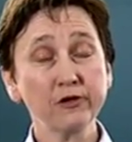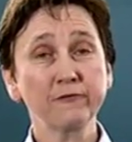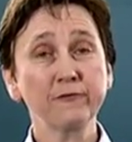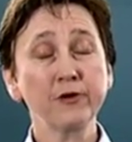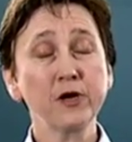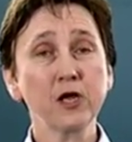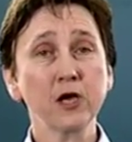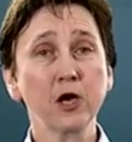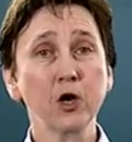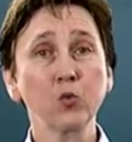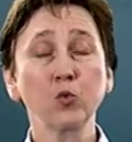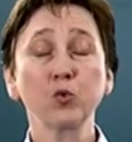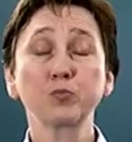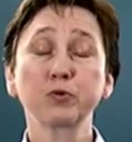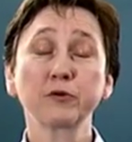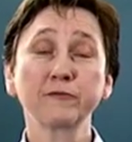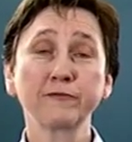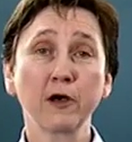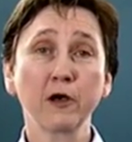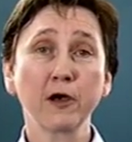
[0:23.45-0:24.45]
video will
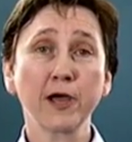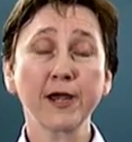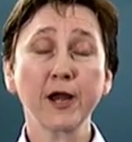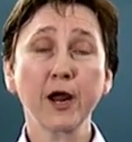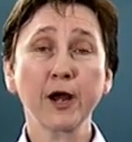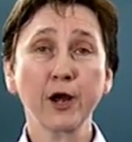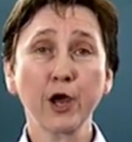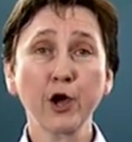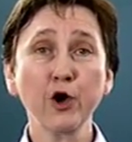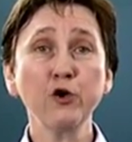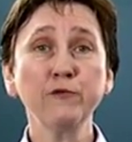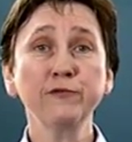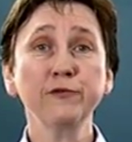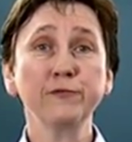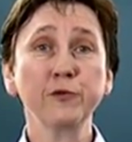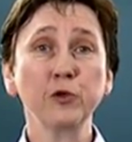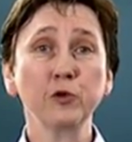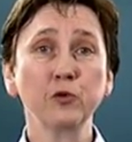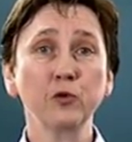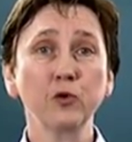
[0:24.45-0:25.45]
provide an
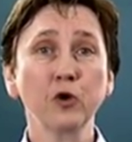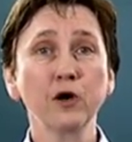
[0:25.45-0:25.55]
overview